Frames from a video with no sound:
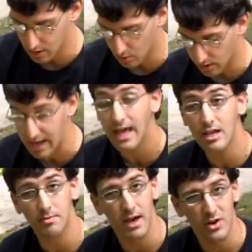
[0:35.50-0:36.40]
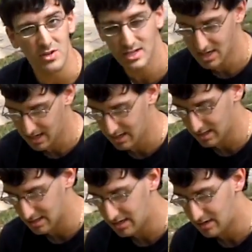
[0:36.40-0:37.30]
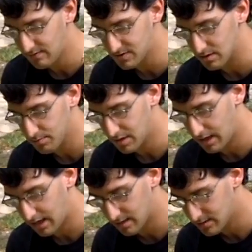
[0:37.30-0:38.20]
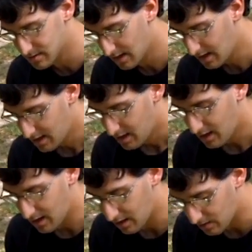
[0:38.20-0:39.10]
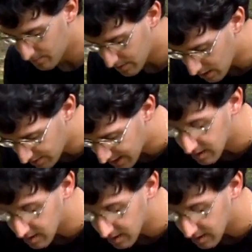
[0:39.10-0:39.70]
organic matter, decaying leaves and plants. That